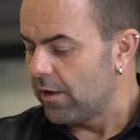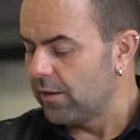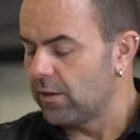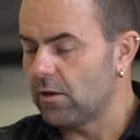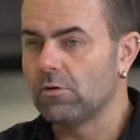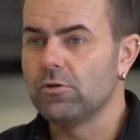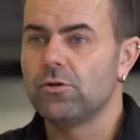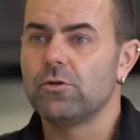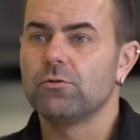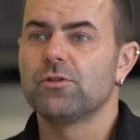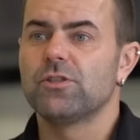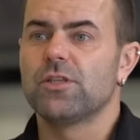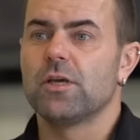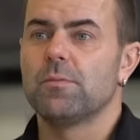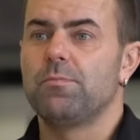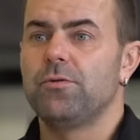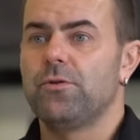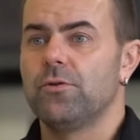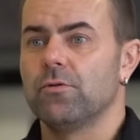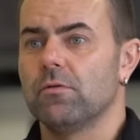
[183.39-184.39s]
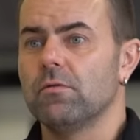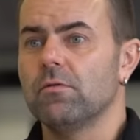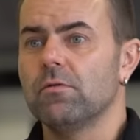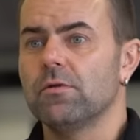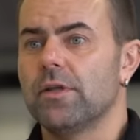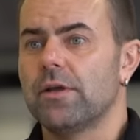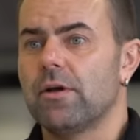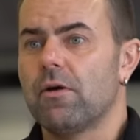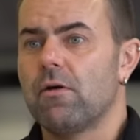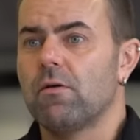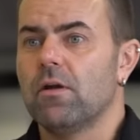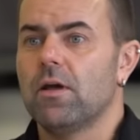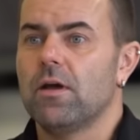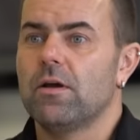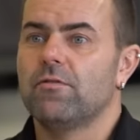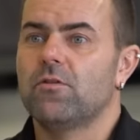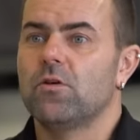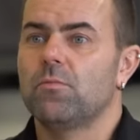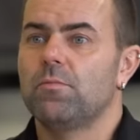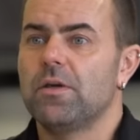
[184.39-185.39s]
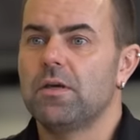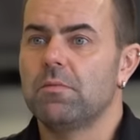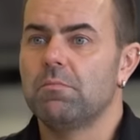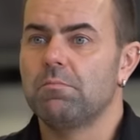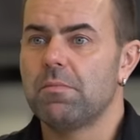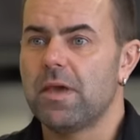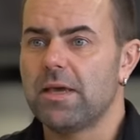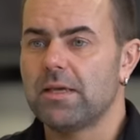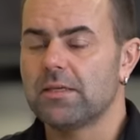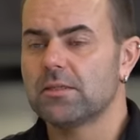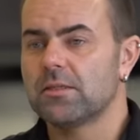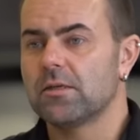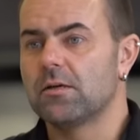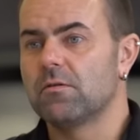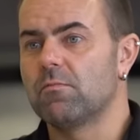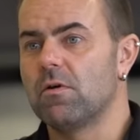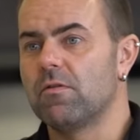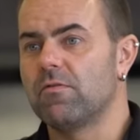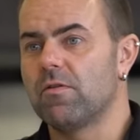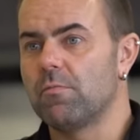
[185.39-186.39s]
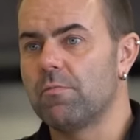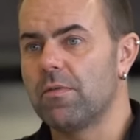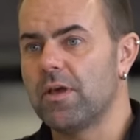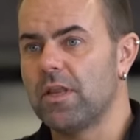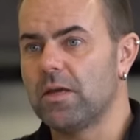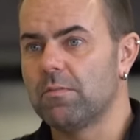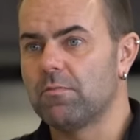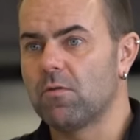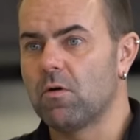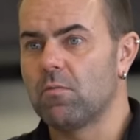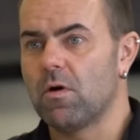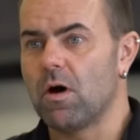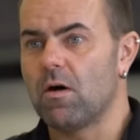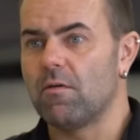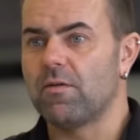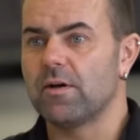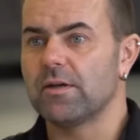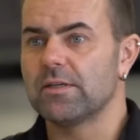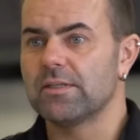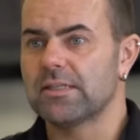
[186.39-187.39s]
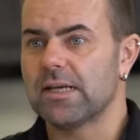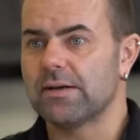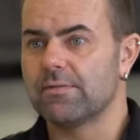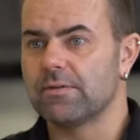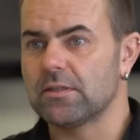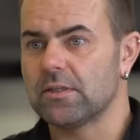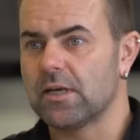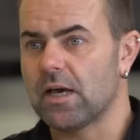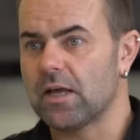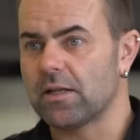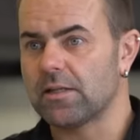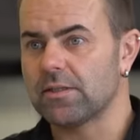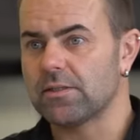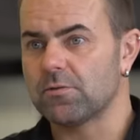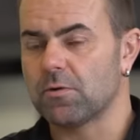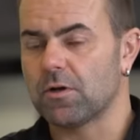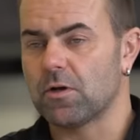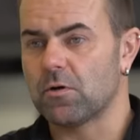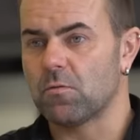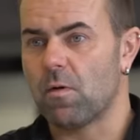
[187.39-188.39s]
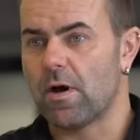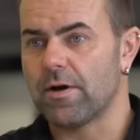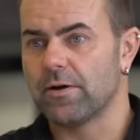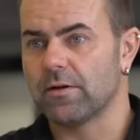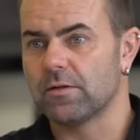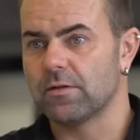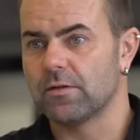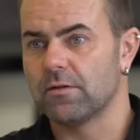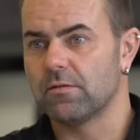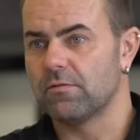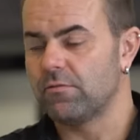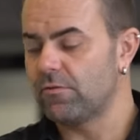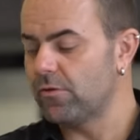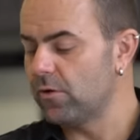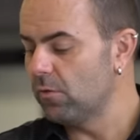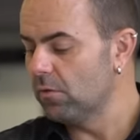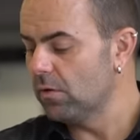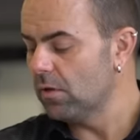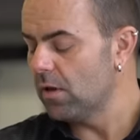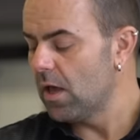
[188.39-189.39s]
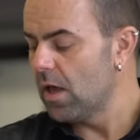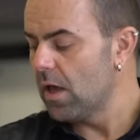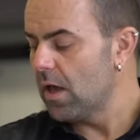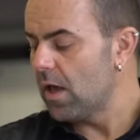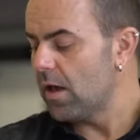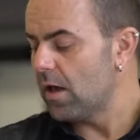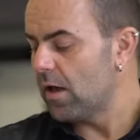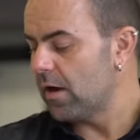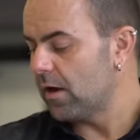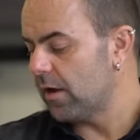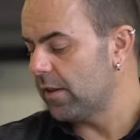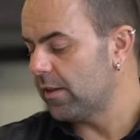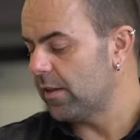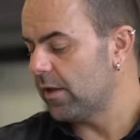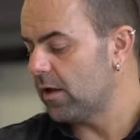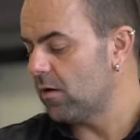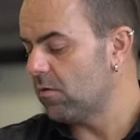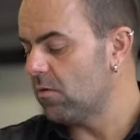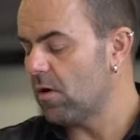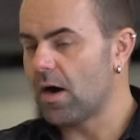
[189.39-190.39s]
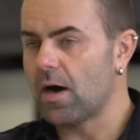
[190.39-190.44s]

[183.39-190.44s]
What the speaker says: Don't use them pure. They all have to be mixed with a minimum of 7 gallons required fuel, and they go